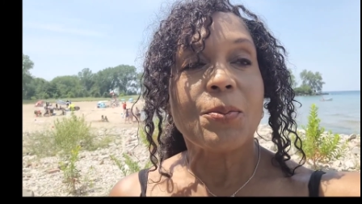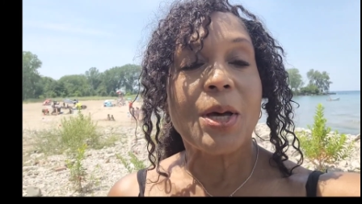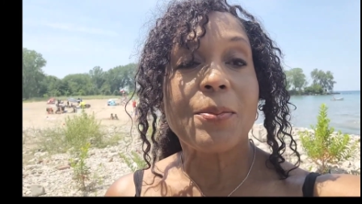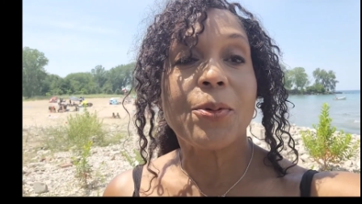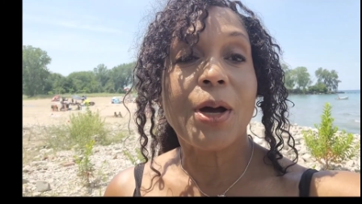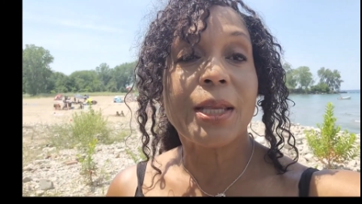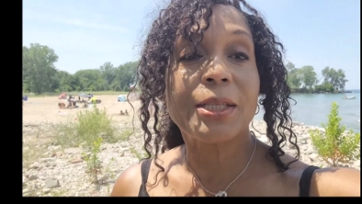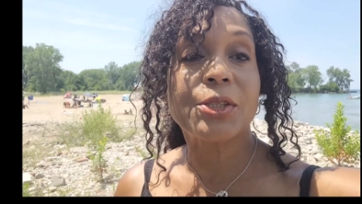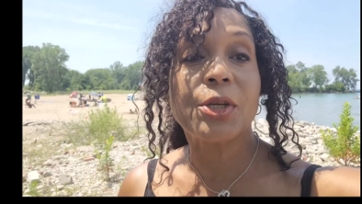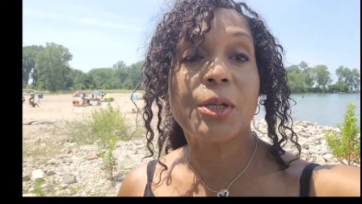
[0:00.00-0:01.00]
My
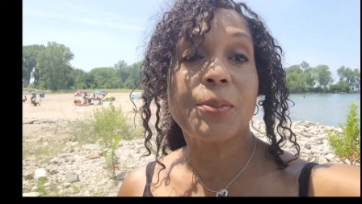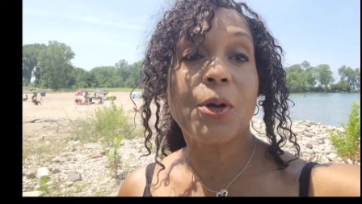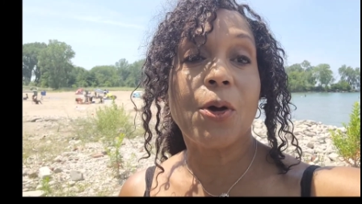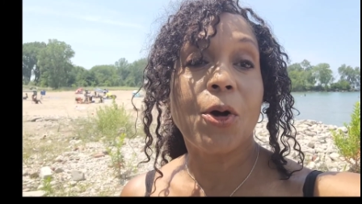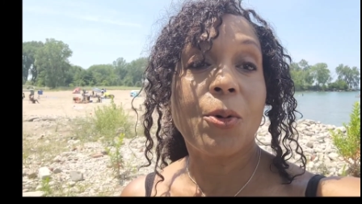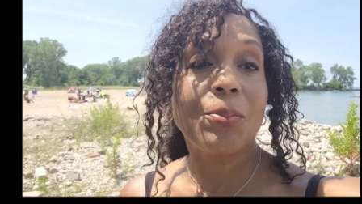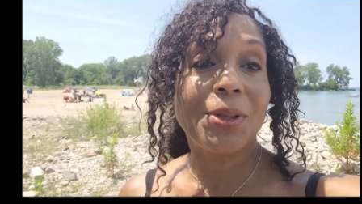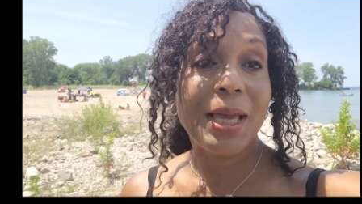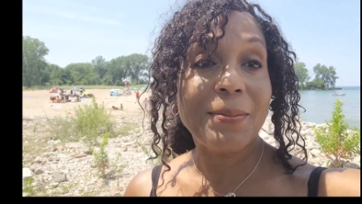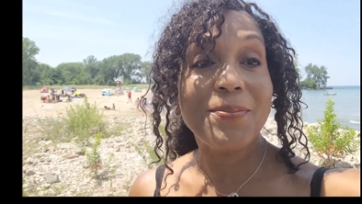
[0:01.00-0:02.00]
products are going to be all
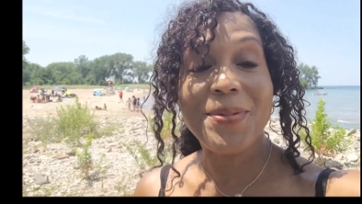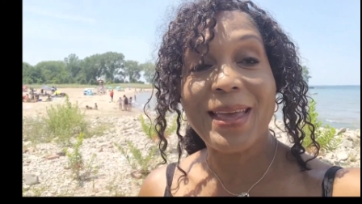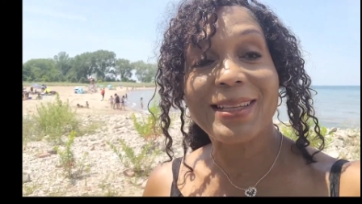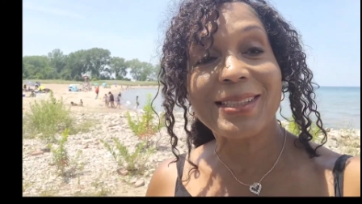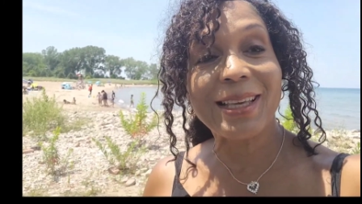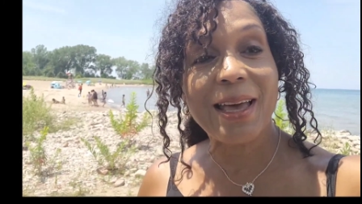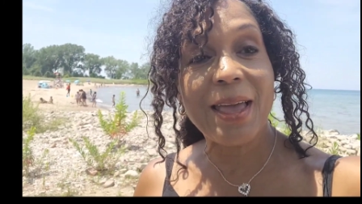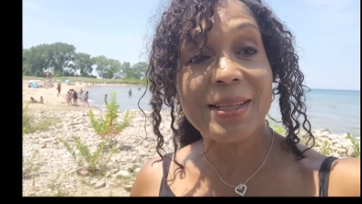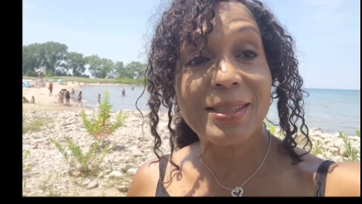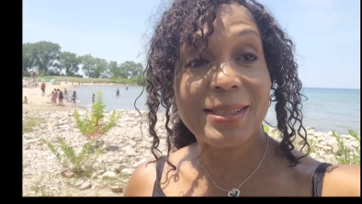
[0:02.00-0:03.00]
plant-based, like
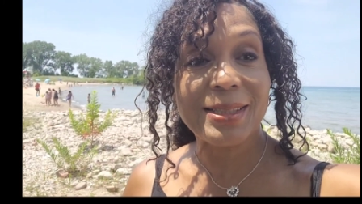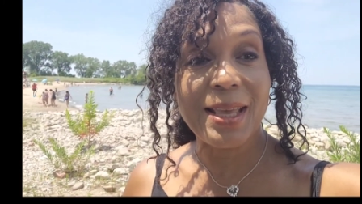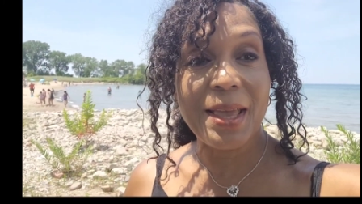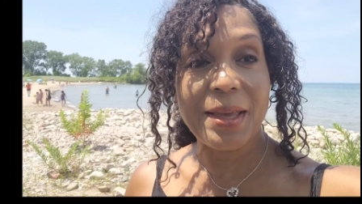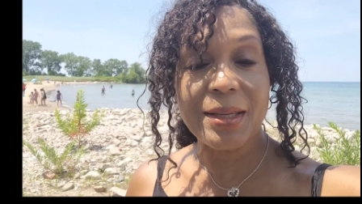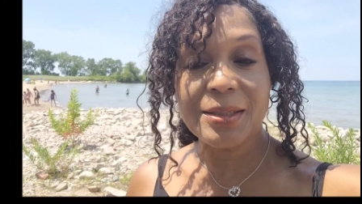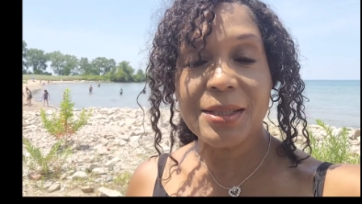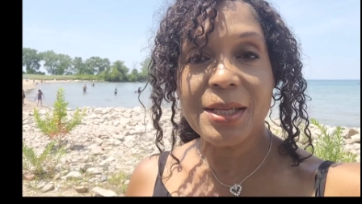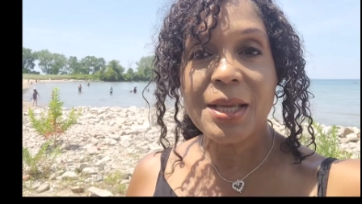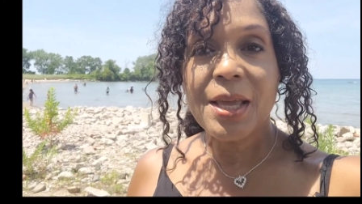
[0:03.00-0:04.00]
I said.
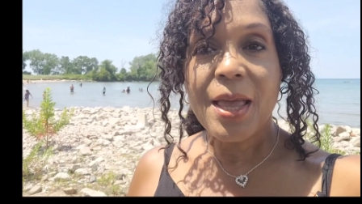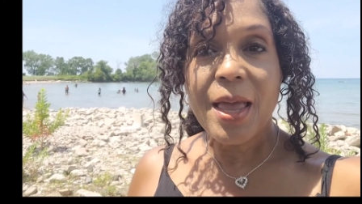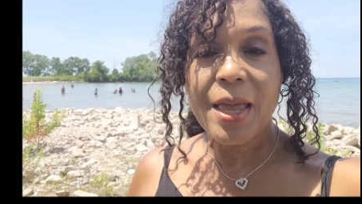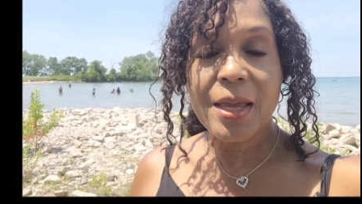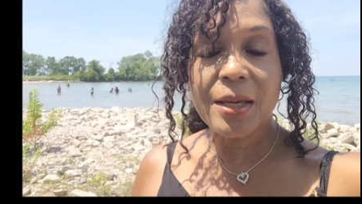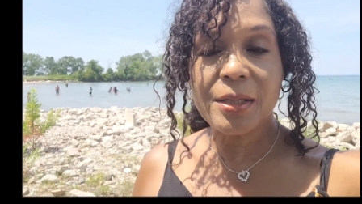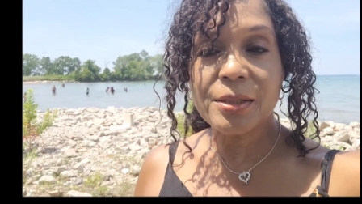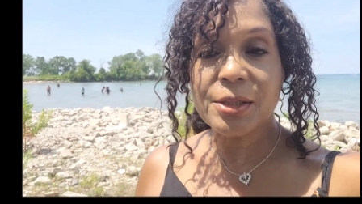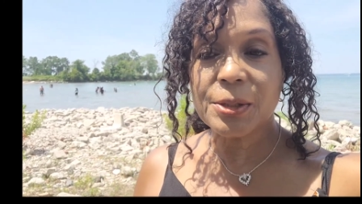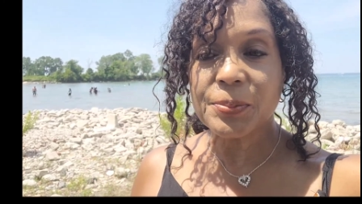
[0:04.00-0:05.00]
And